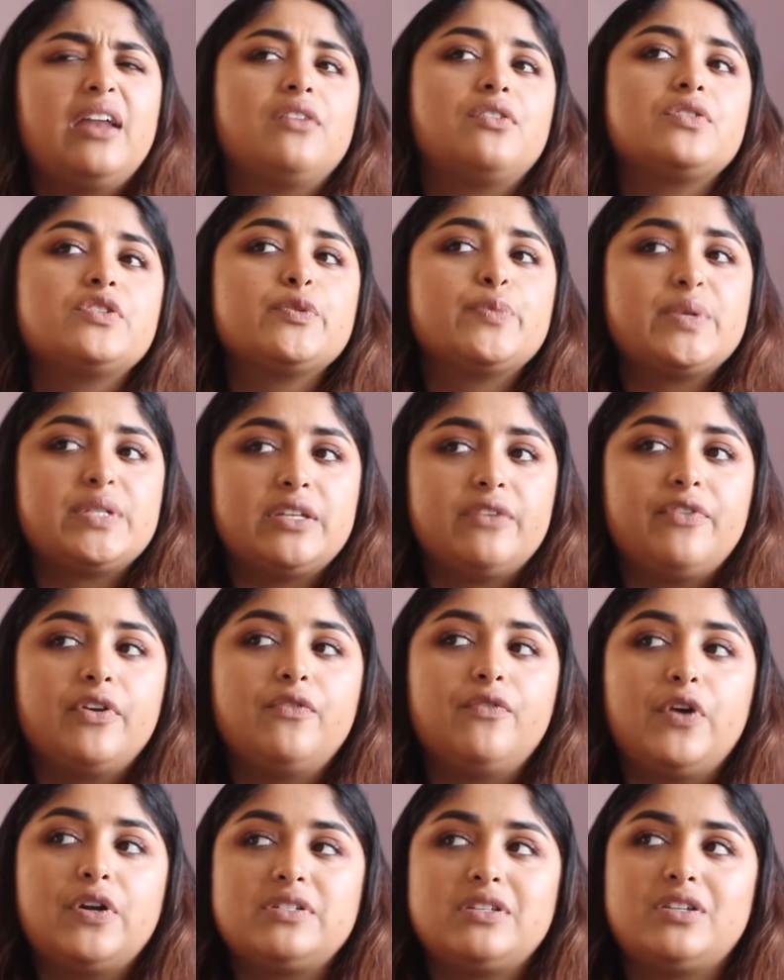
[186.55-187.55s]
And there's a
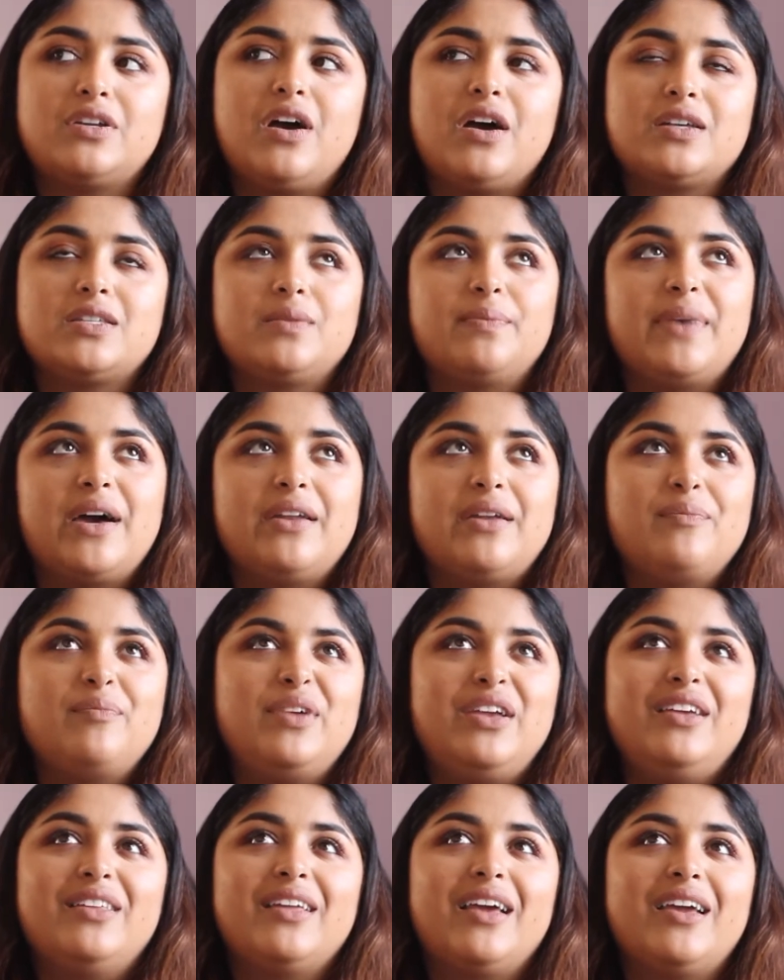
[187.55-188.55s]
specific verse that talks about it
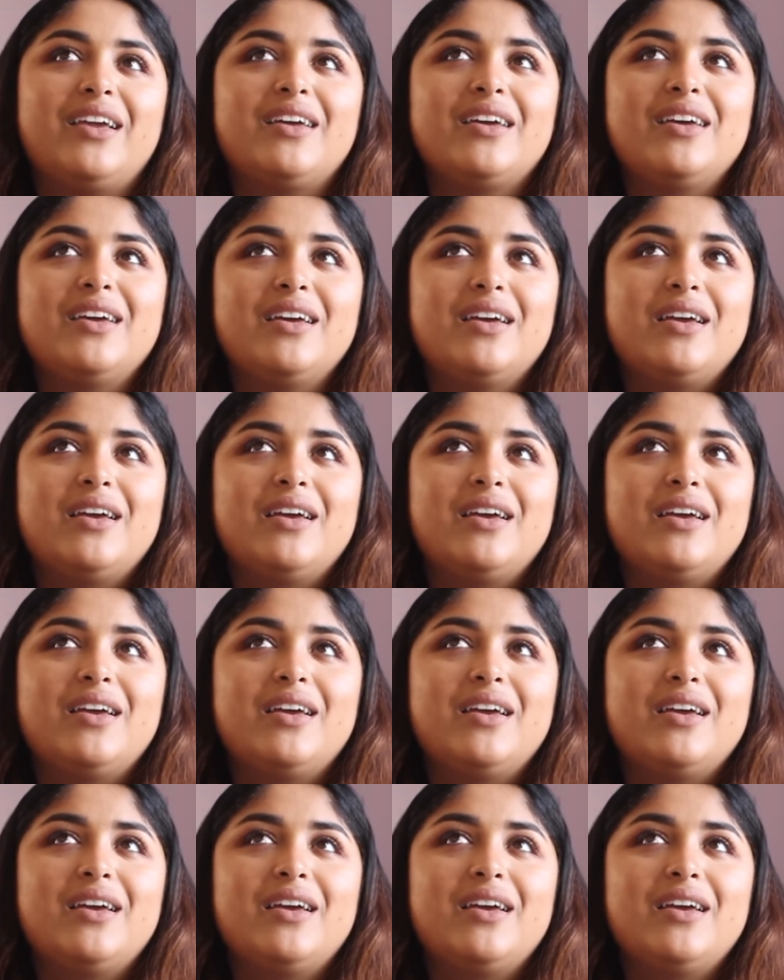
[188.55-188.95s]
being like